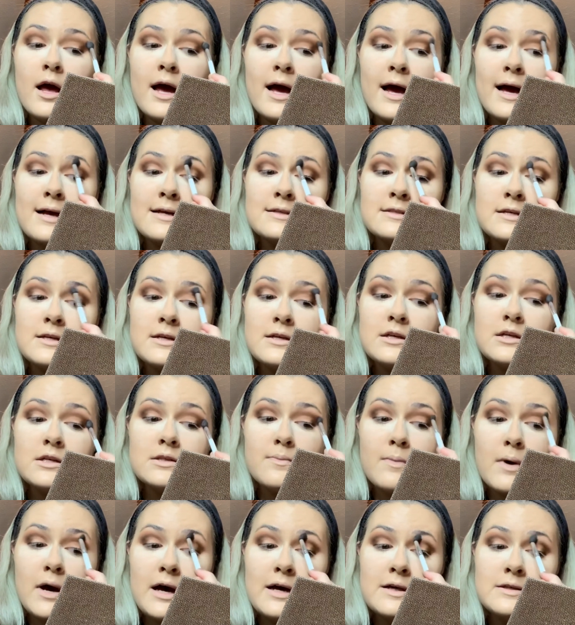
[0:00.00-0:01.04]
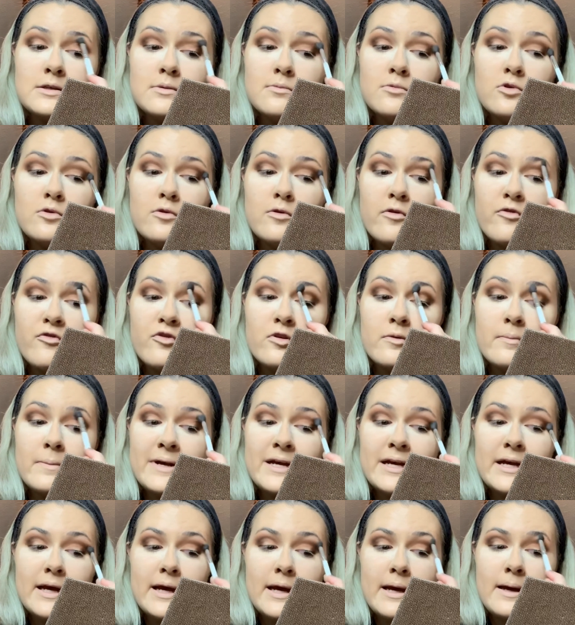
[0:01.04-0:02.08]
as good as possible for
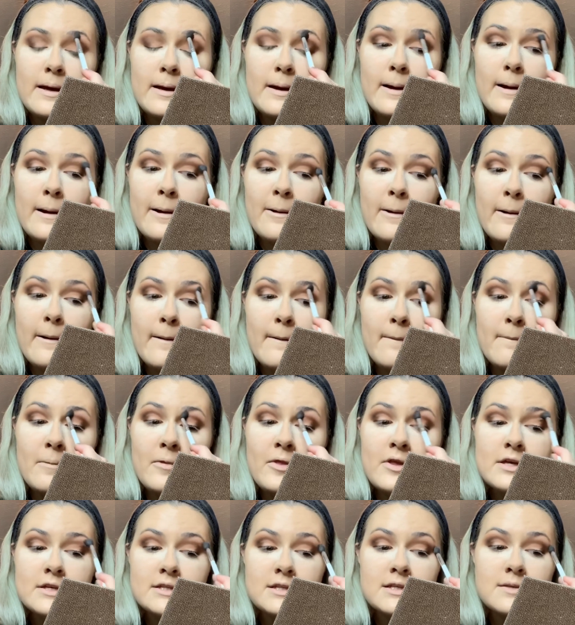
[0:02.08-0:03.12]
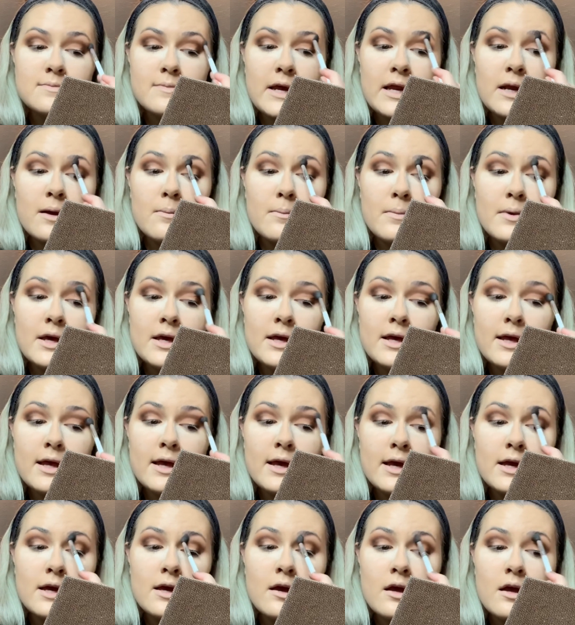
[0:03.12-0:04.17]
me. This has made a
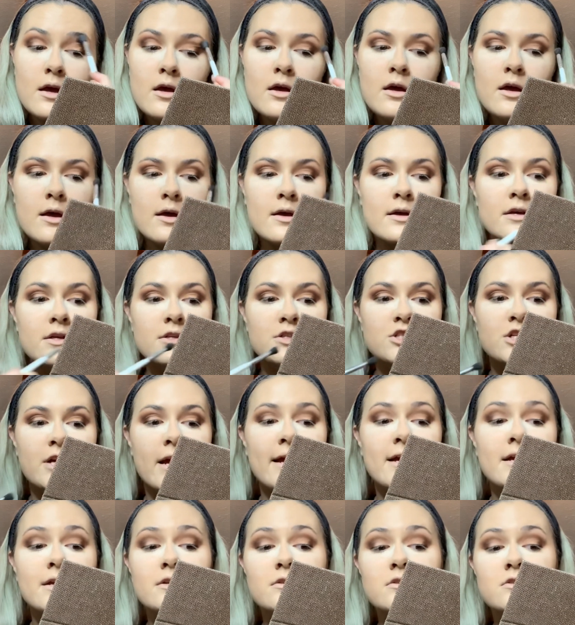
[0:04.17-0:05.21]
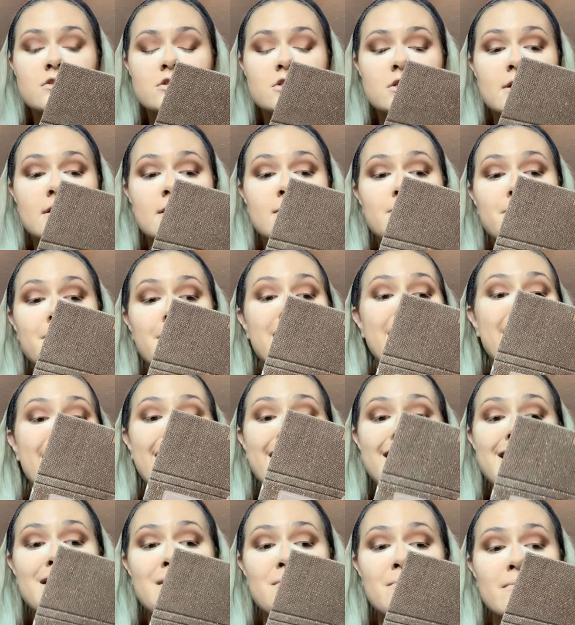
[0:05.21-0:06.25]
big change in my
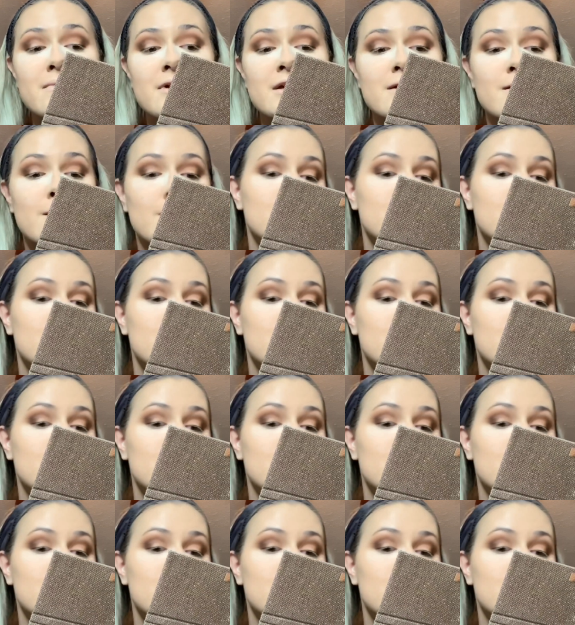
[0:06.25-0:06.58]
game,